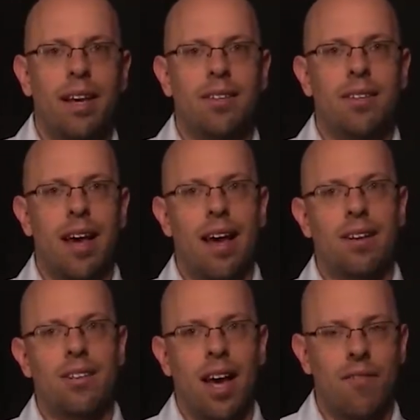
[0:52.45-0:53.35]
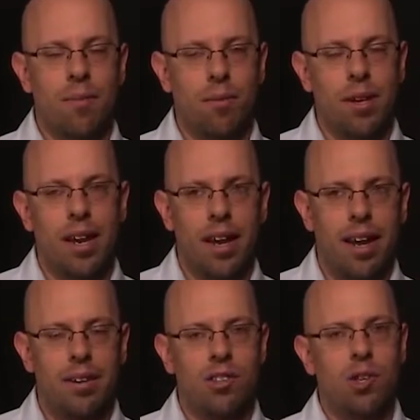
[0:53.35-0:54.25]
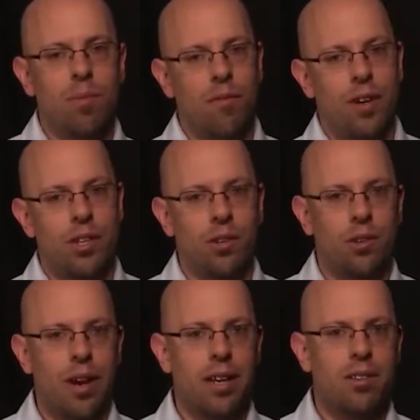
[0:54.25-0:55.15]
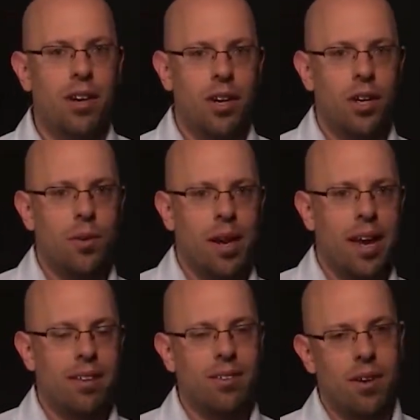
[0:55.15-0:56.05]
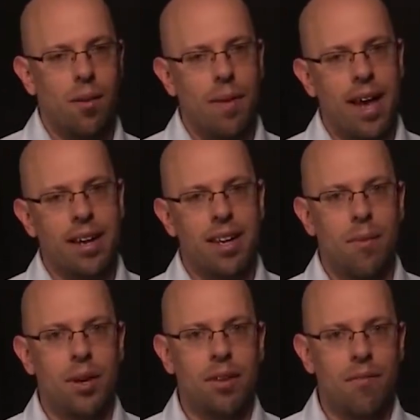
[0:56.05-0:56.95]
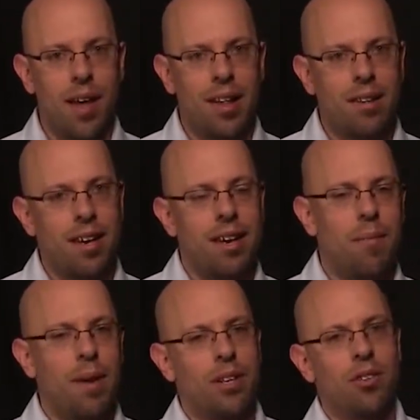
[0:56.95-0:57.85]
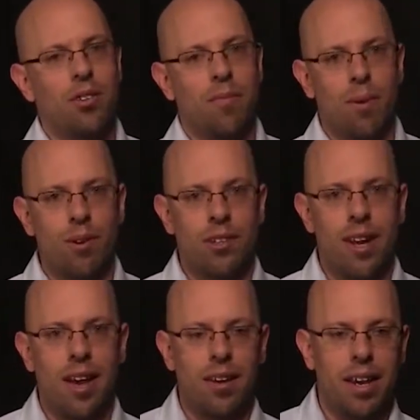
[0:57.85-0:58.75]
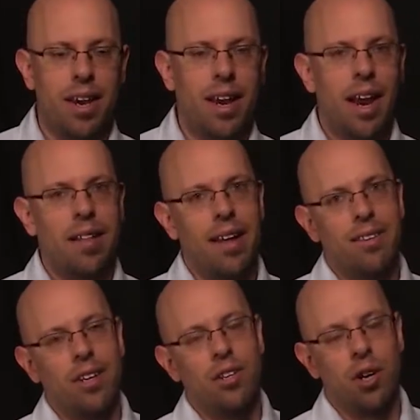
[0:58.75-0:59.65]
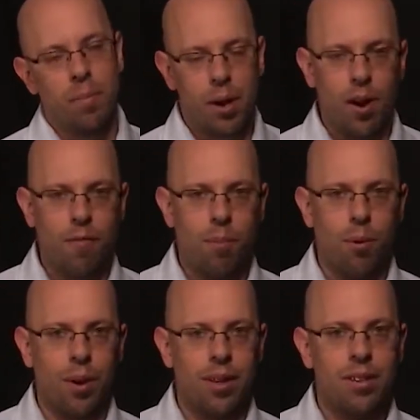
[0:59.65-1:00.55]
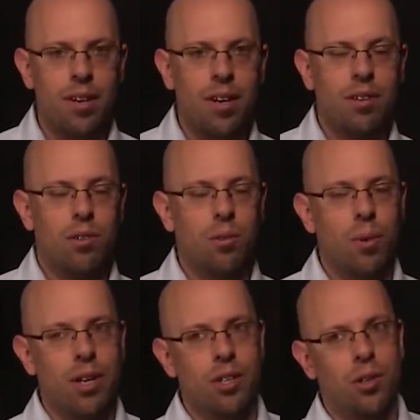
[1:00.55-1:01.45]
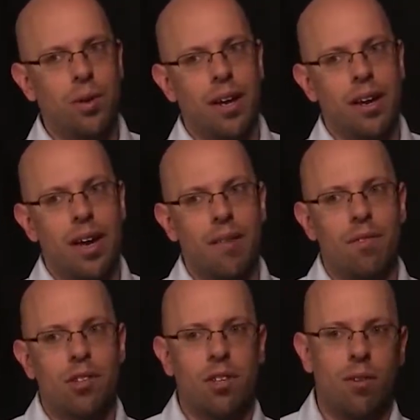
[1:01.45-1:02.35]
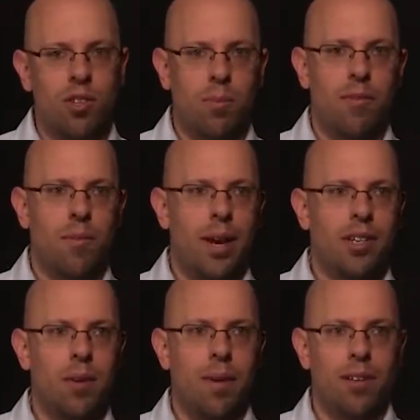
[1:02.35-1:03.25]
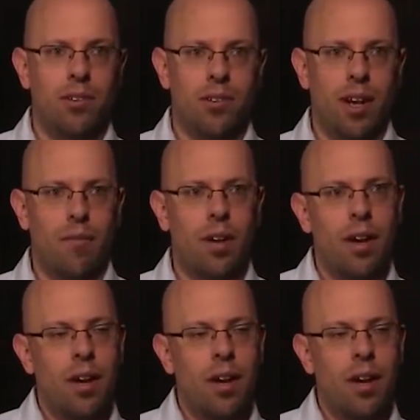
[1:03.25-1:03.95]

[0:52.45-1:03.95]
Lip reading: is that aside from looking at superficial traits, you could get some academically validated measures of personality, and that's a jumping off point to which you can kind of disclose some information about yourself.